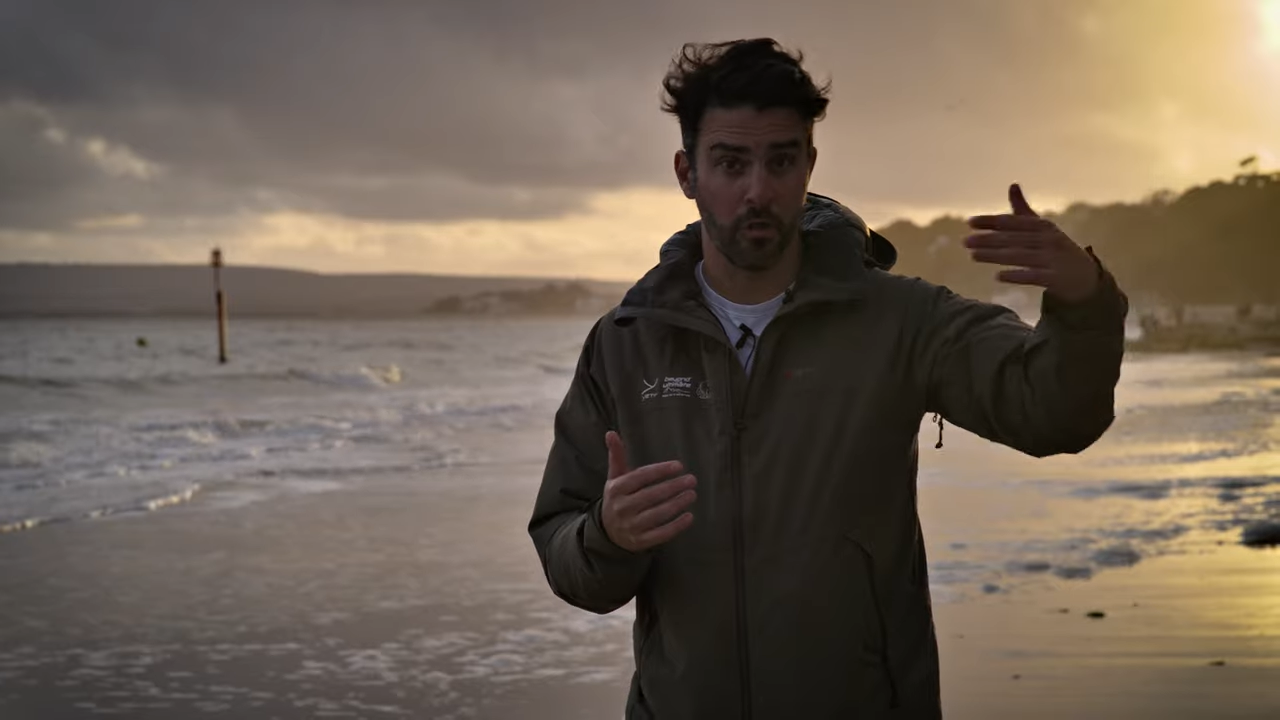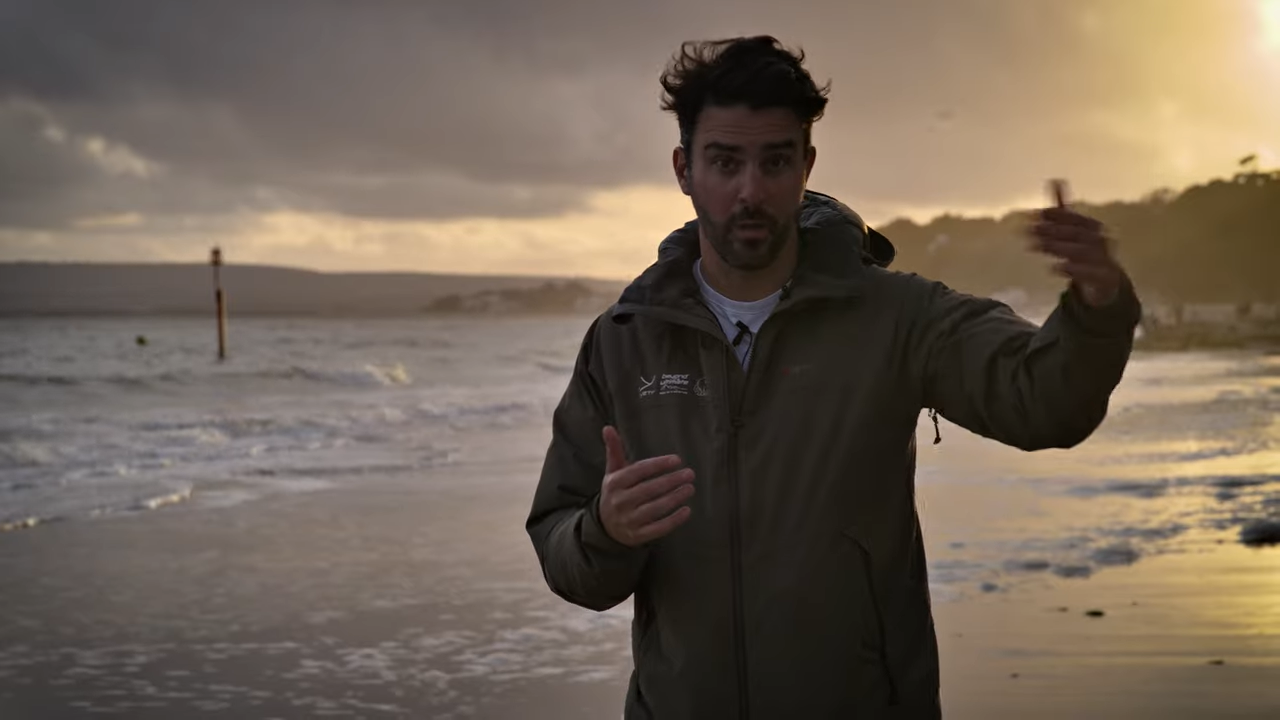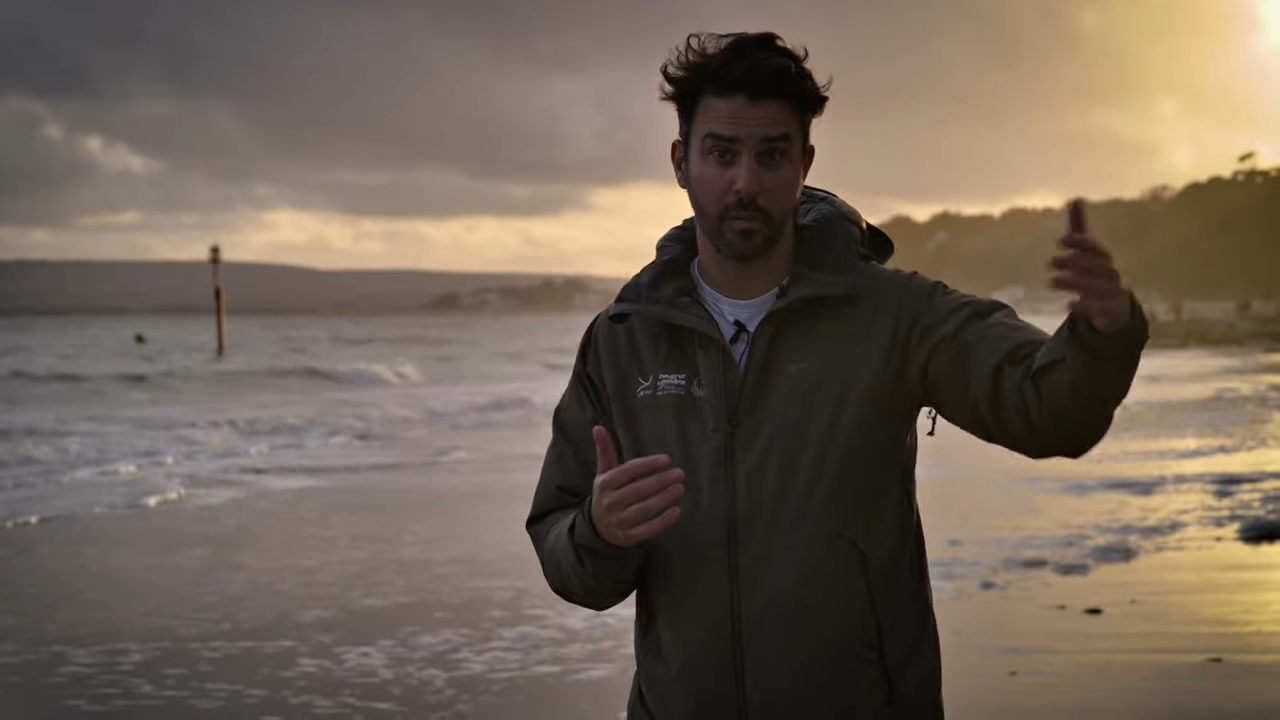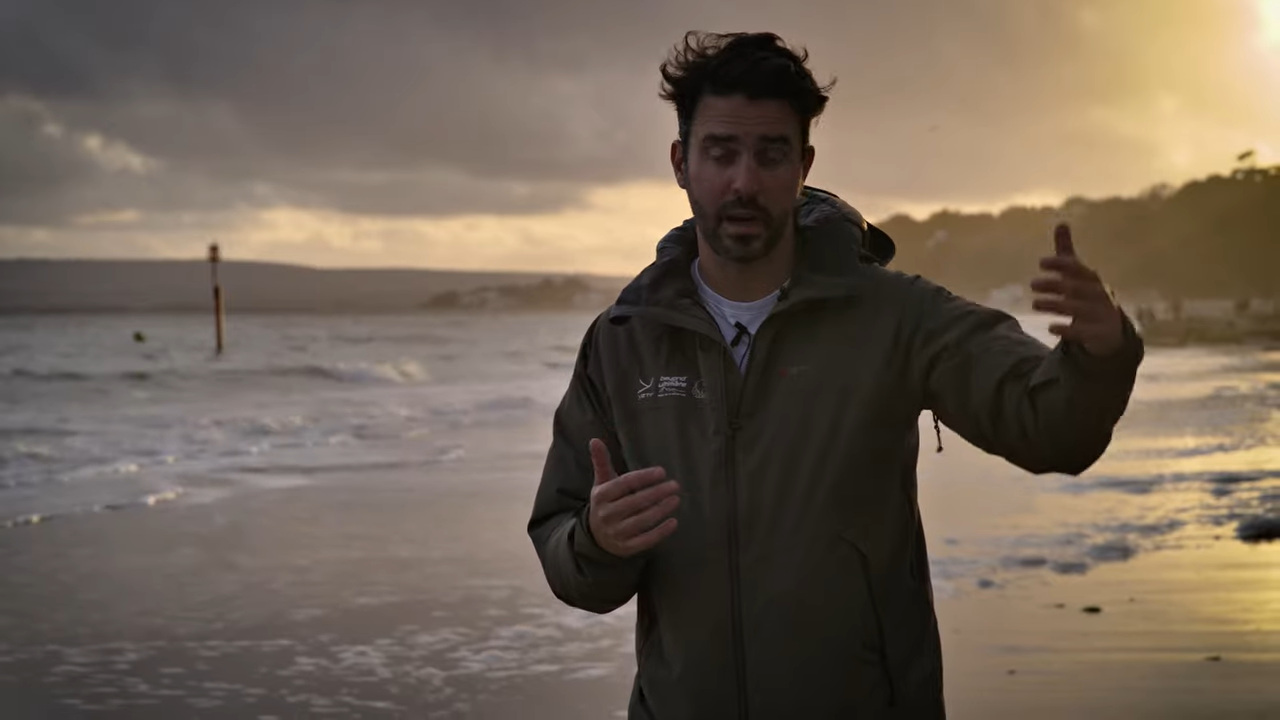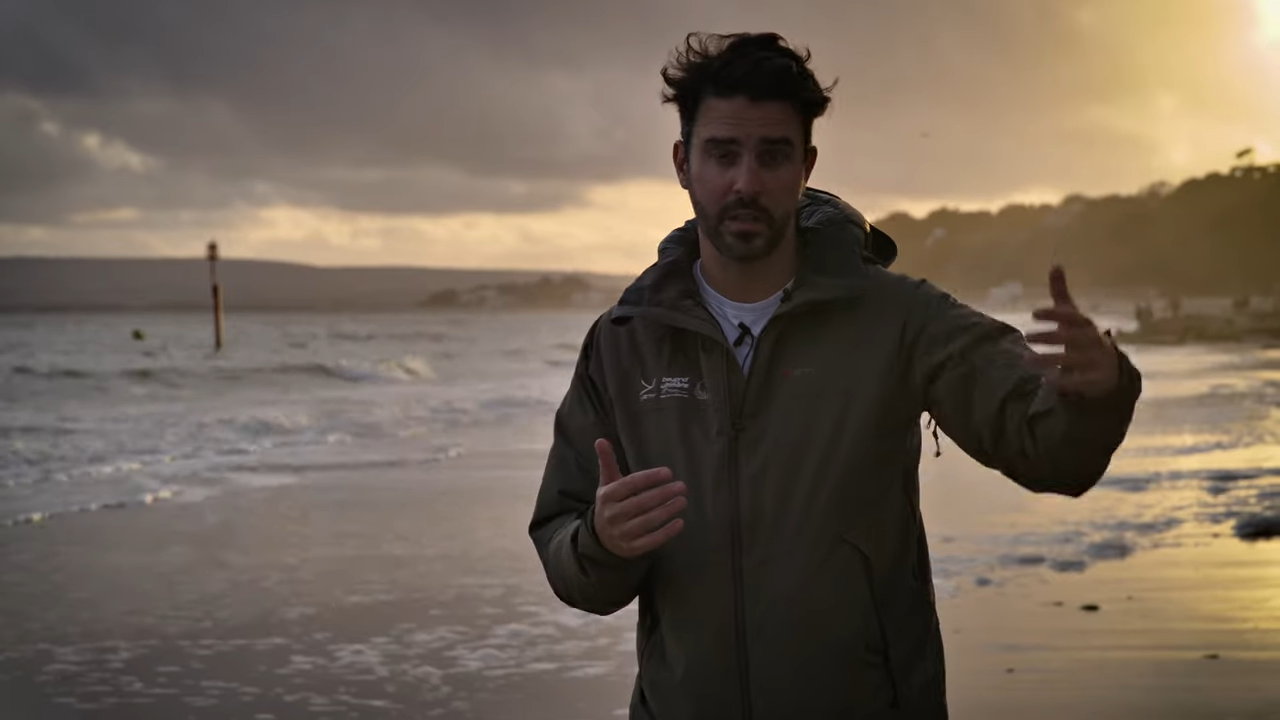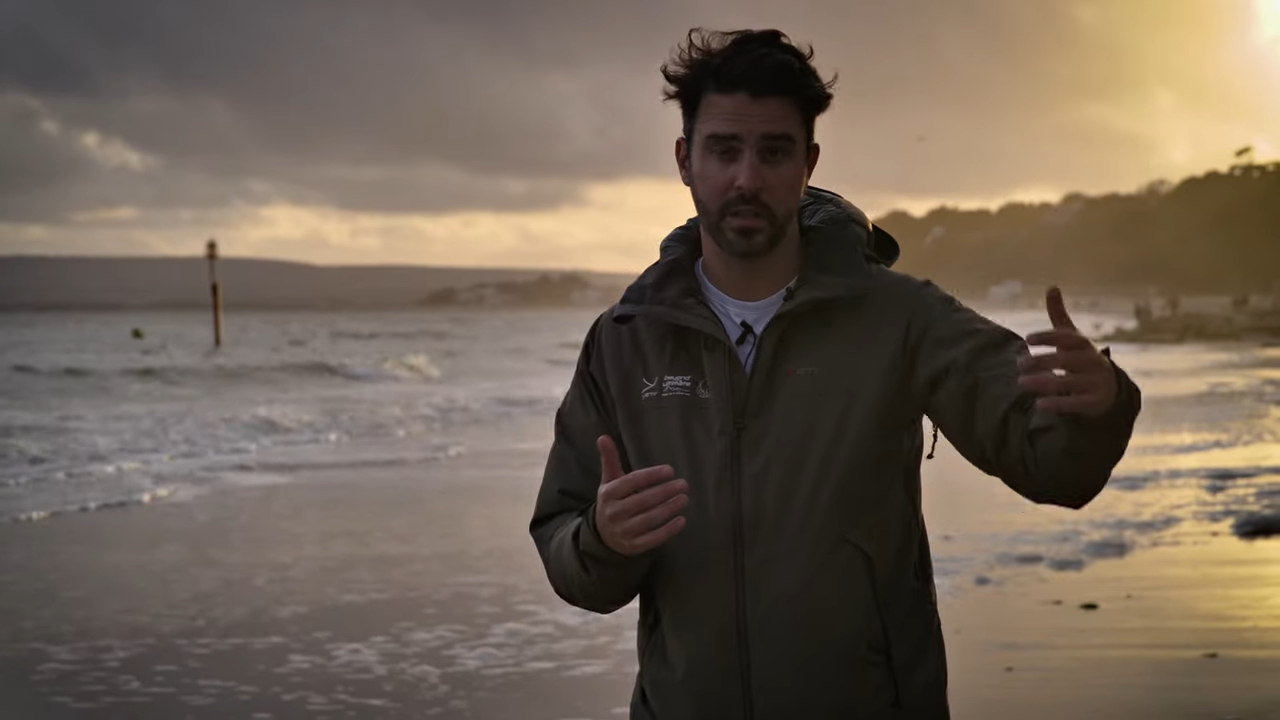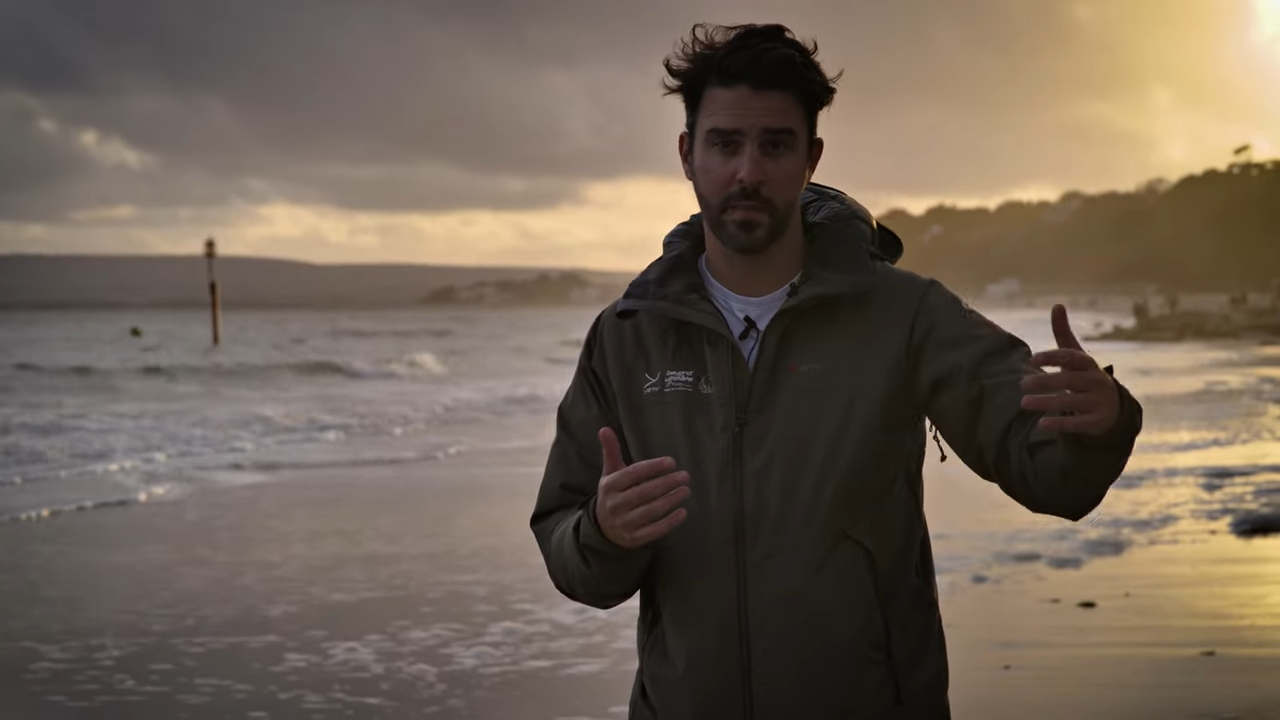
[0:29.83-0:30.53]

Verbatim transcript: and the pressure's